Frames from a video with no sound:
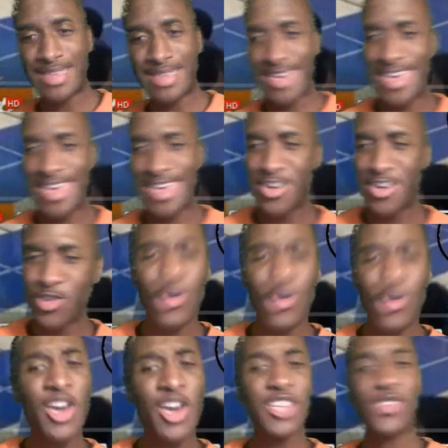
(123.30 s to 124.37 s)
an angle,
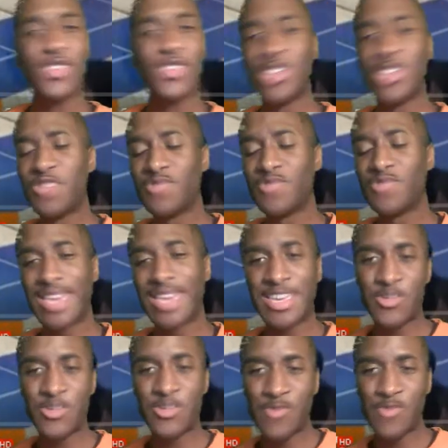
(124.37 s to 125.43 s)
you take
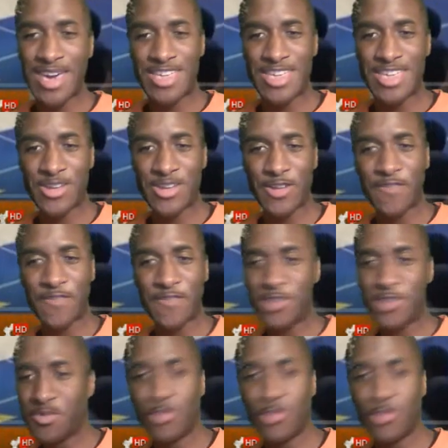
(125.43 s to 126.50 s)
away your
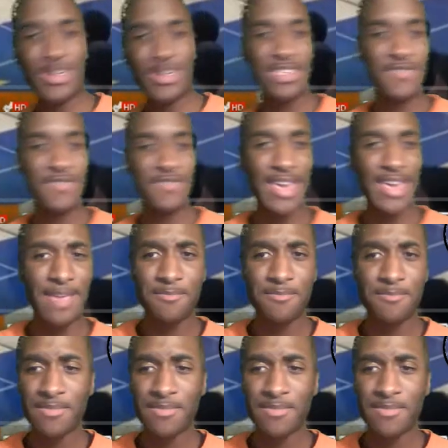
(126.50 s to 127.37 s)
viewpoint of that.